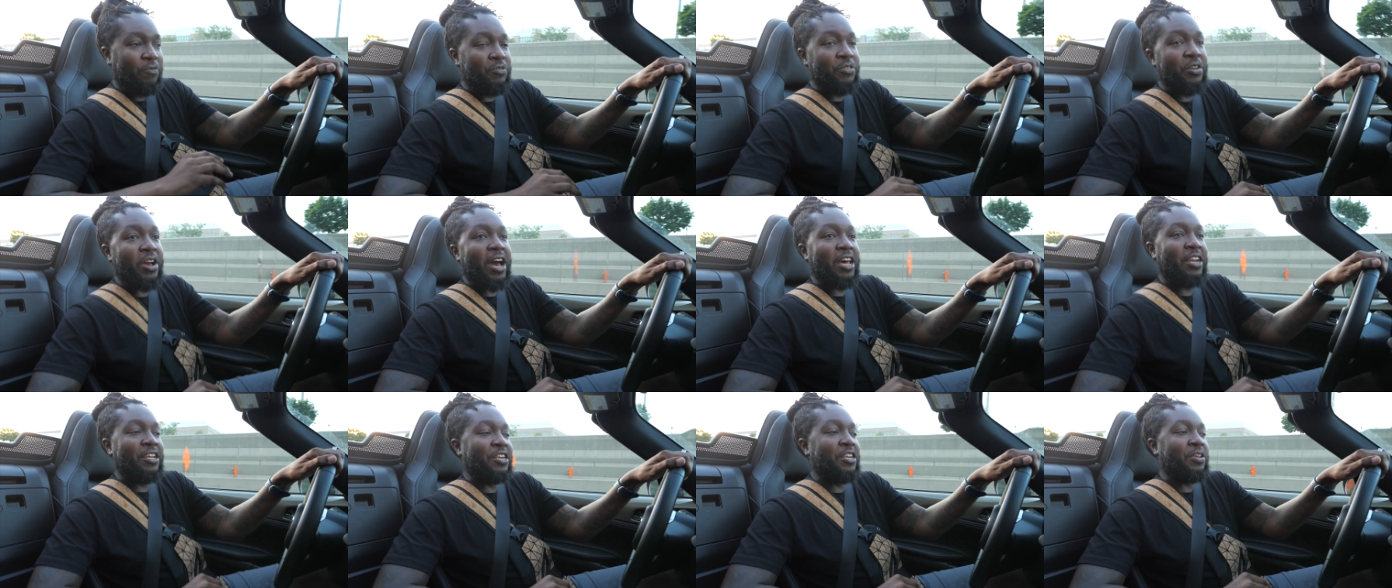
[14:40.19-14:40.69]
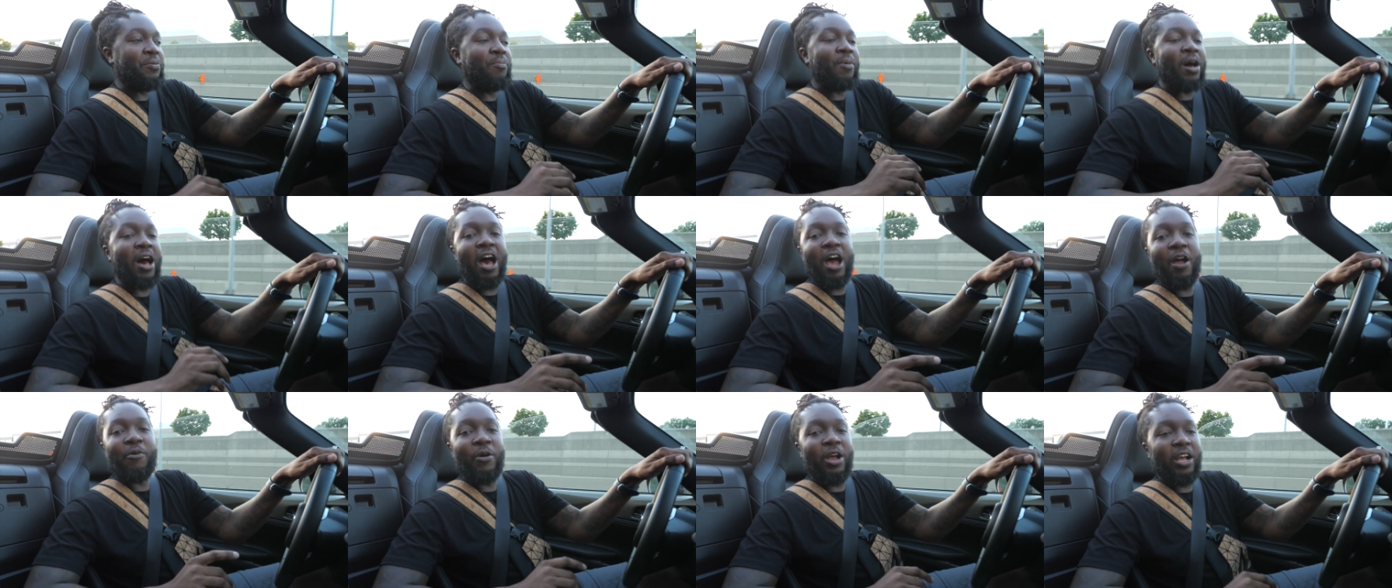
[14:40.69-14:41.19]
If you got any
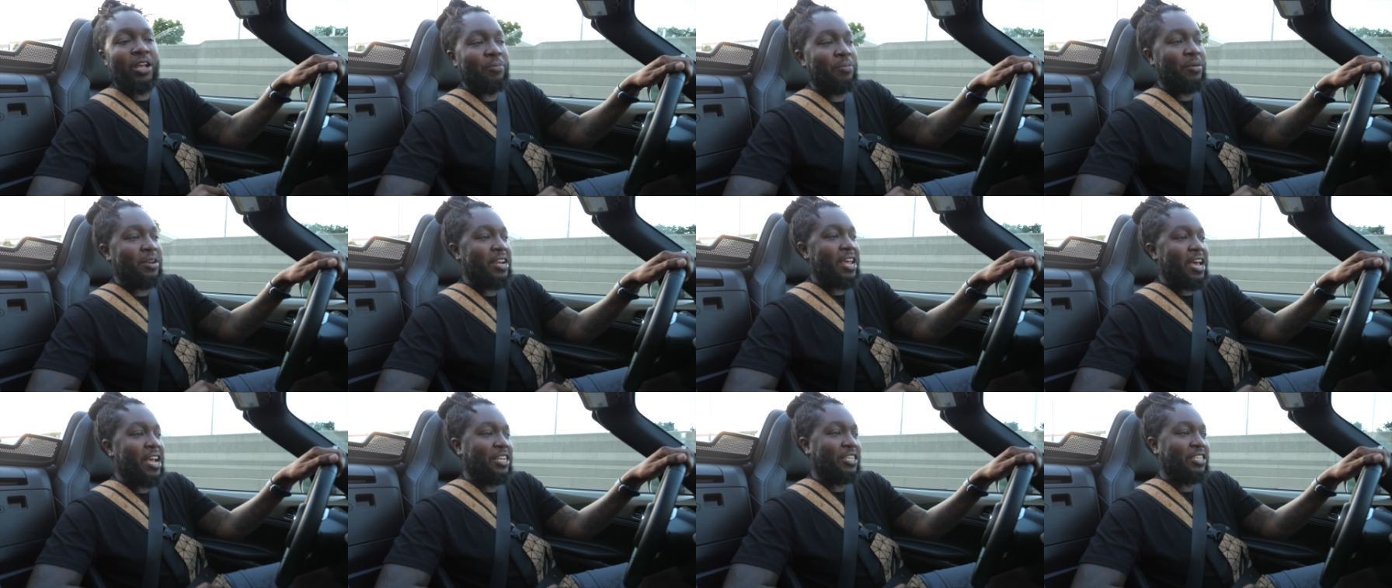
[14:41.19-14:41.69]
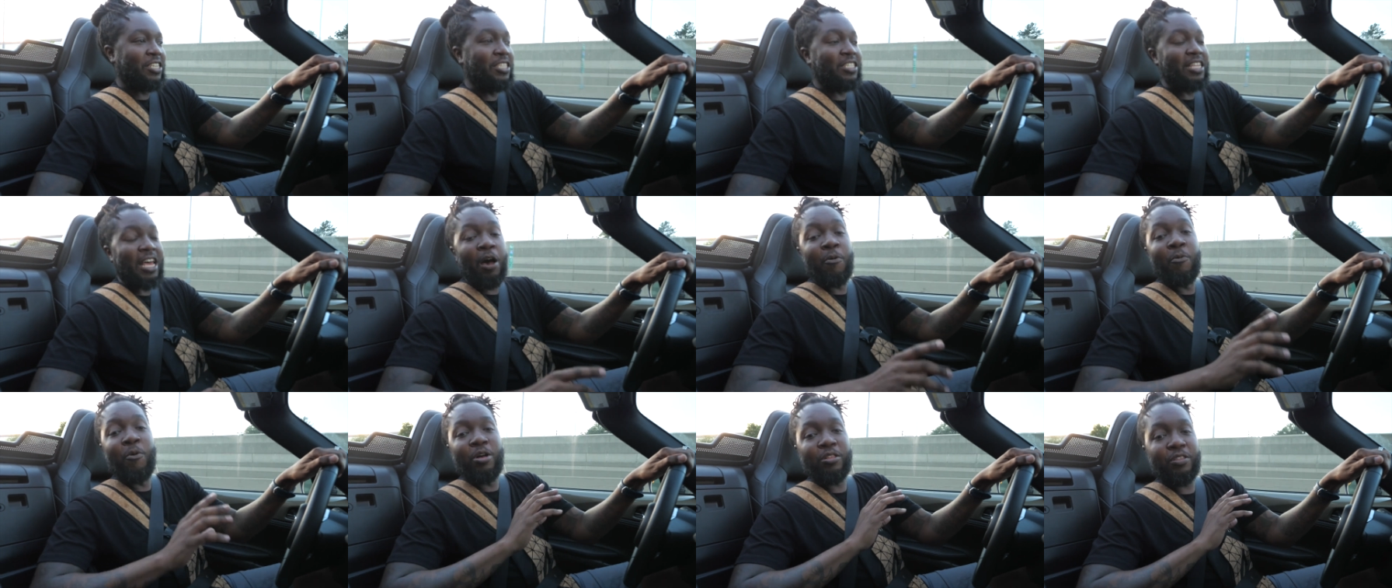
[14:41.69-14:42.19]
mod recommendations,
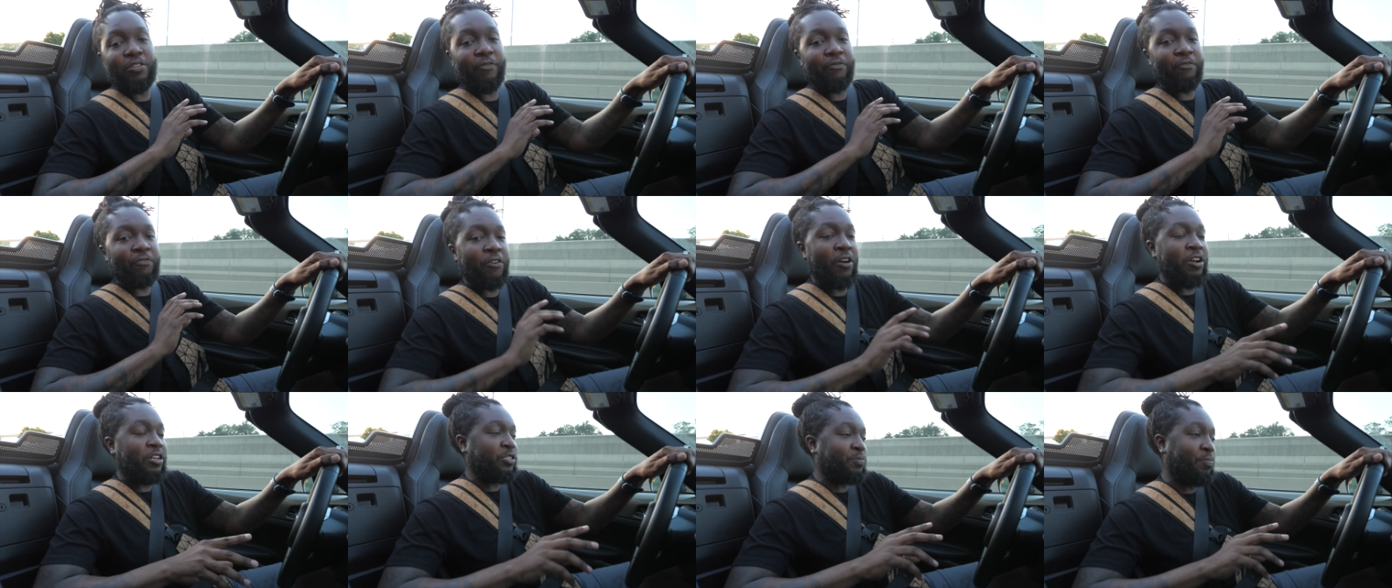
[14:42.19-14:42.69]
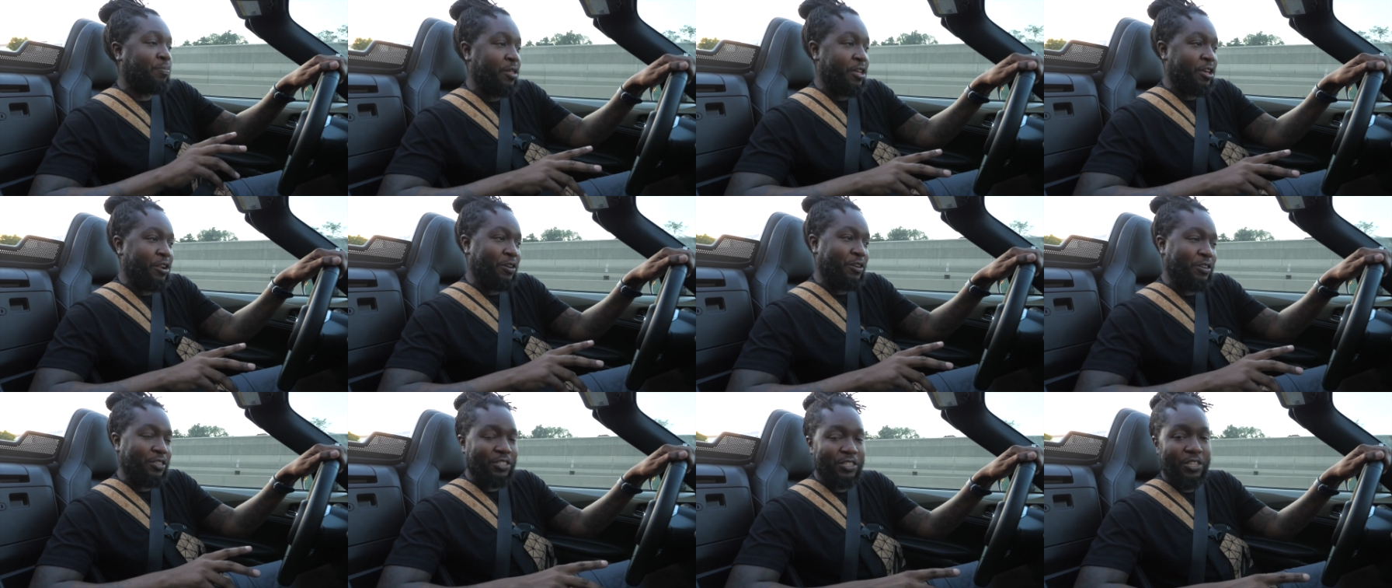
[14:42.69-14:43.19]
I want the front
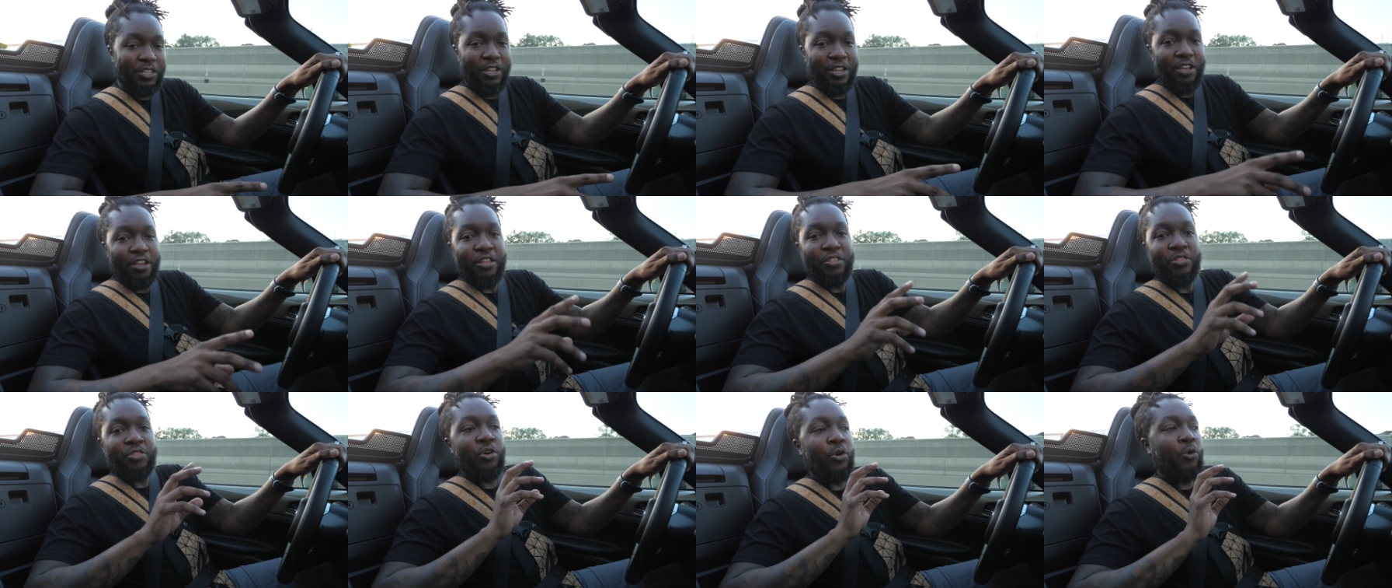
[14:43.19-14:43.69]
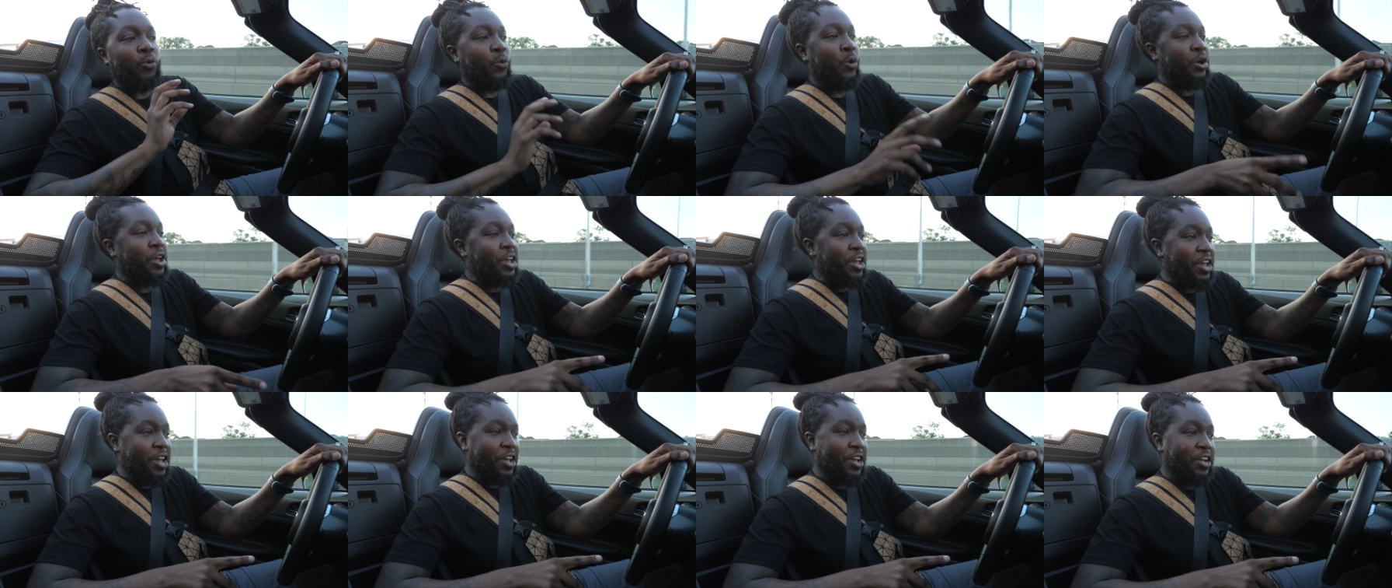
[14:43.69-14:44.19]
splitters, the
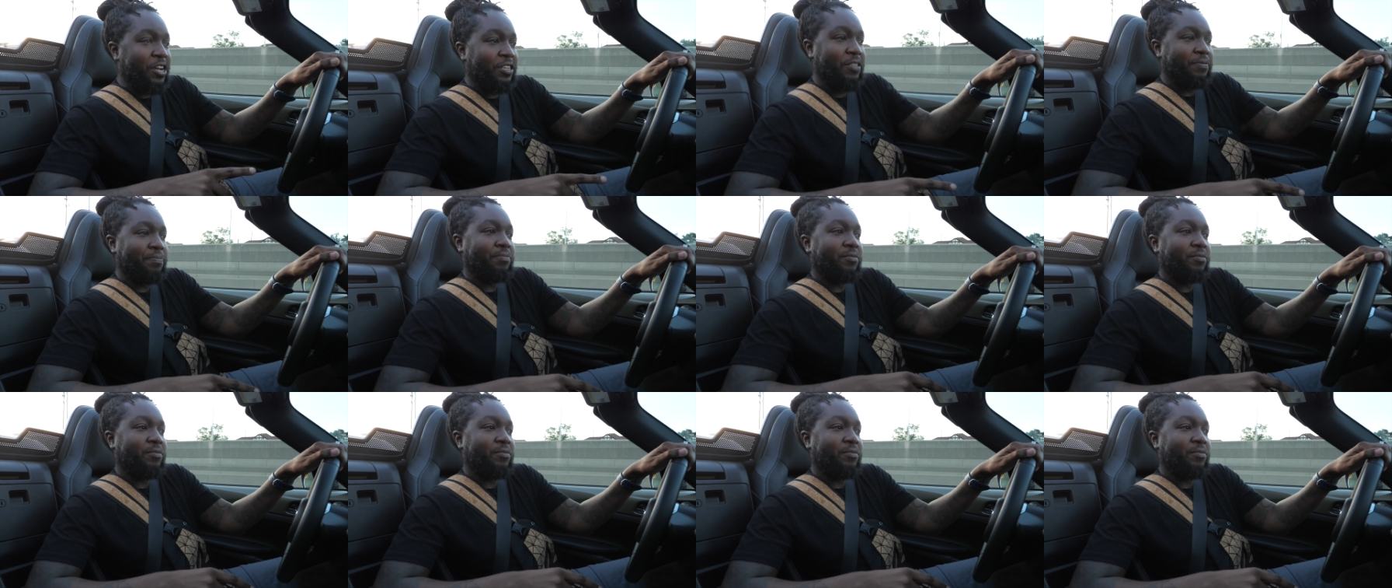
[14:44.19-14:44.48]
wing.